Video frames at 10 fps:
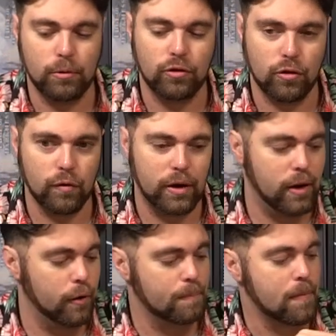which is over
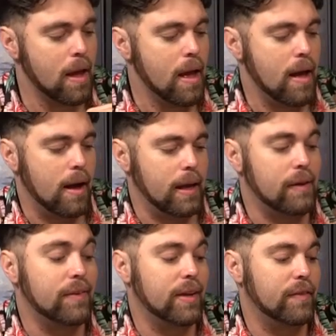here, uh,
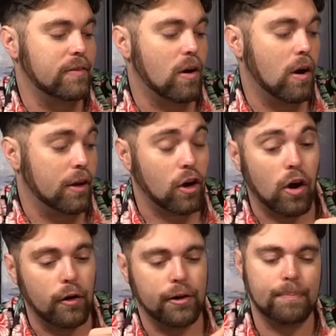even if it's on a
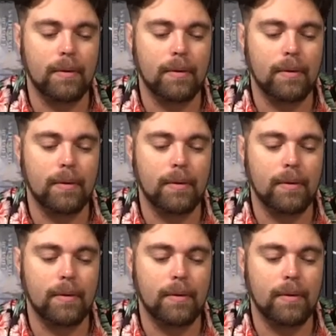card.